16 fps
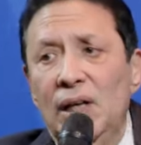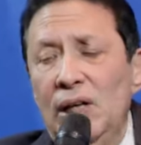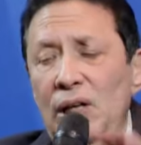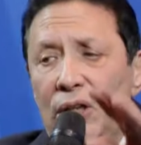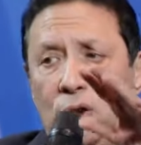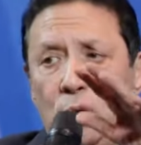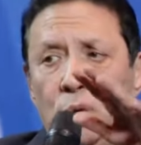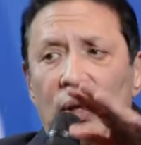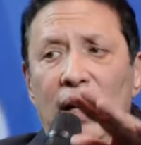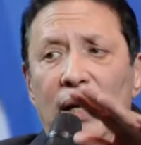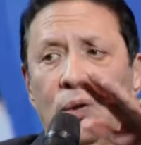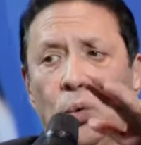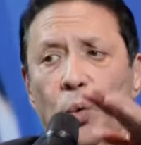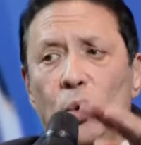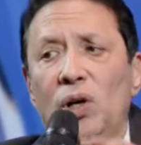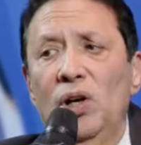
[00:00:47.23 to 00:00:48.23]
You take
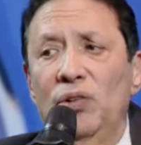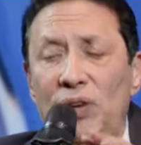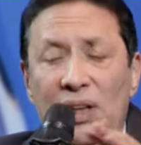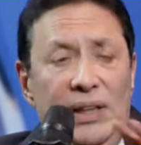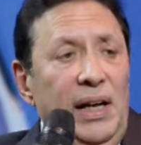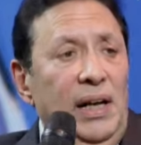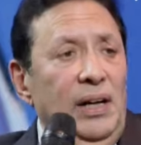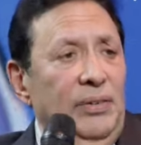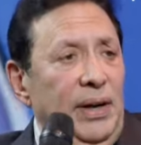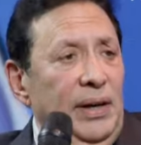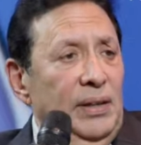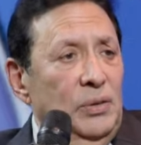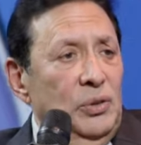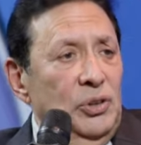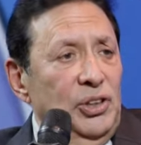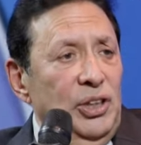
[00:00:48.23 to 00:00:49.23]
total retail credit to
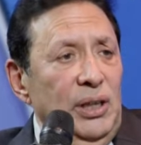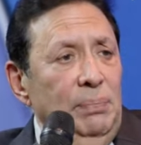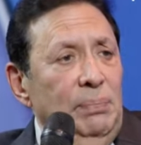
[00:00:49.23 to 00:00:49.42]
GDP,